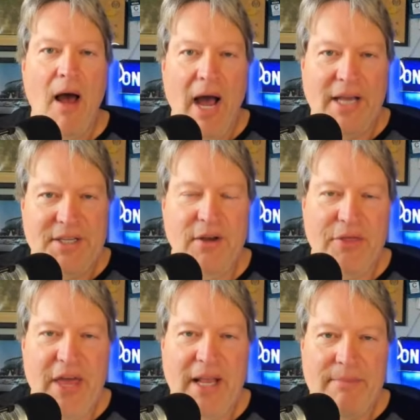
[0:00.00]
I still
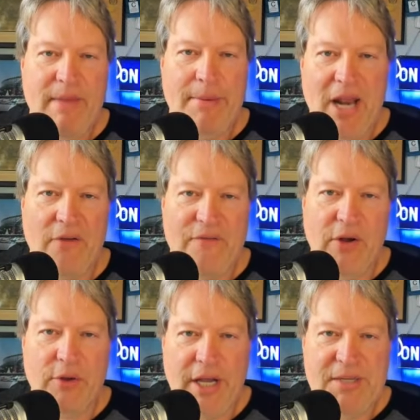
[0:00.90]
think maybe an
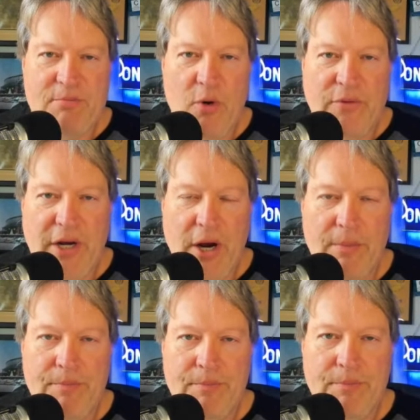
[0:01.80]
outfielder gets moved
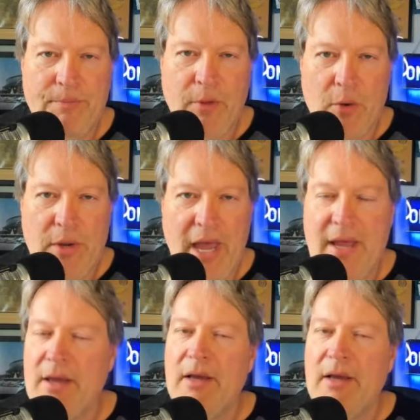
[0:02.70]
here. Okay.